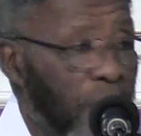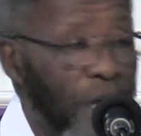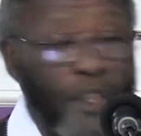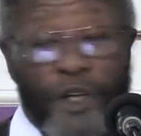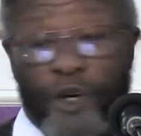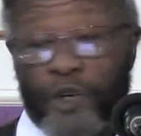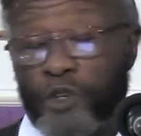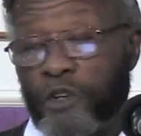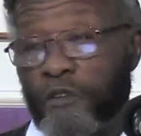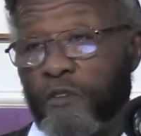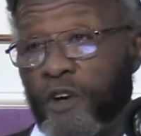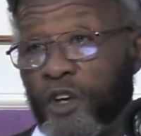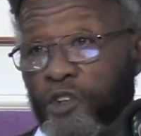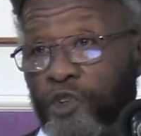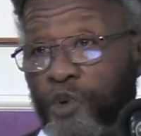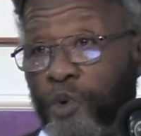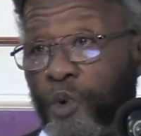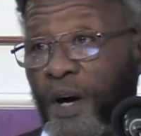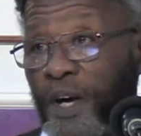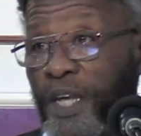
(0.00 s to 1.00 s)
Now, those of
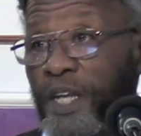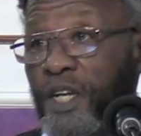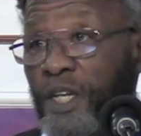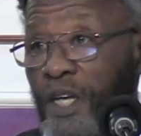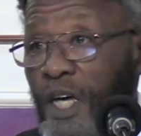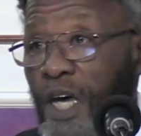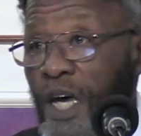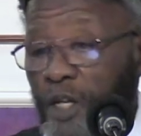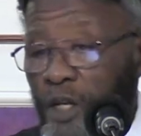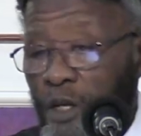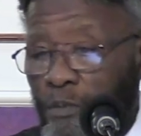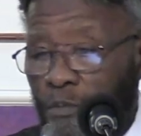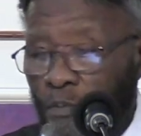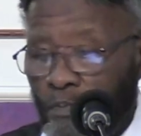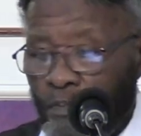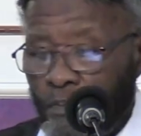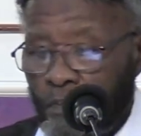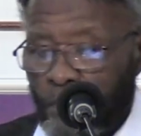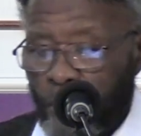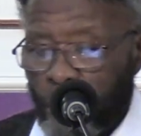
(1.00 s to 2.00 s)
us who are in the
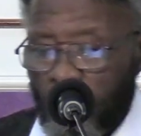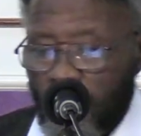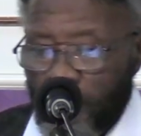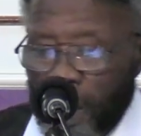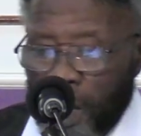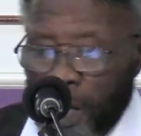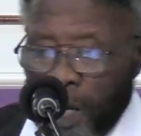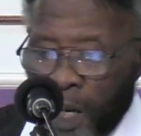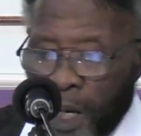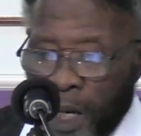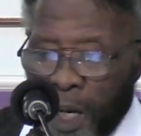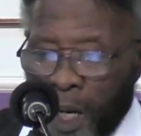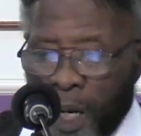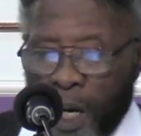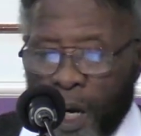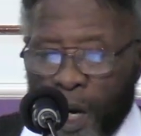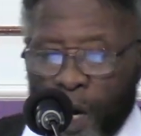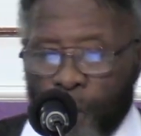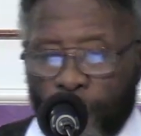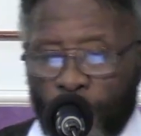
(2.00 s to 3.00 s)
kingdom,
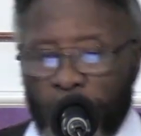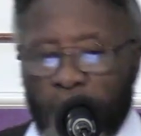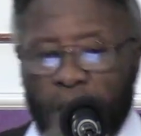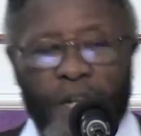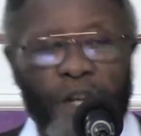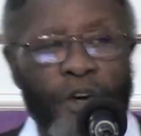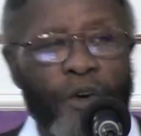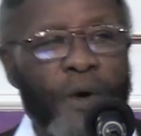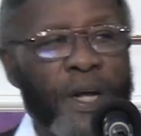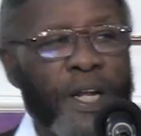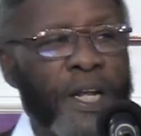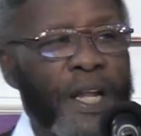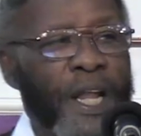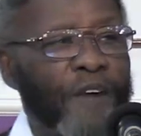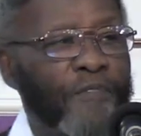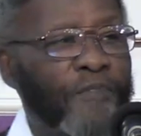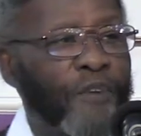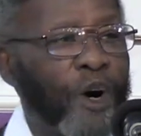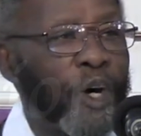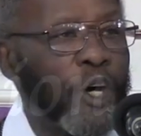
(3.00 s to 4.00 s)
we're getting ready
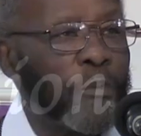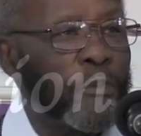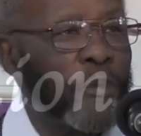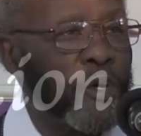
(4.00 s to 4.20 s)
now for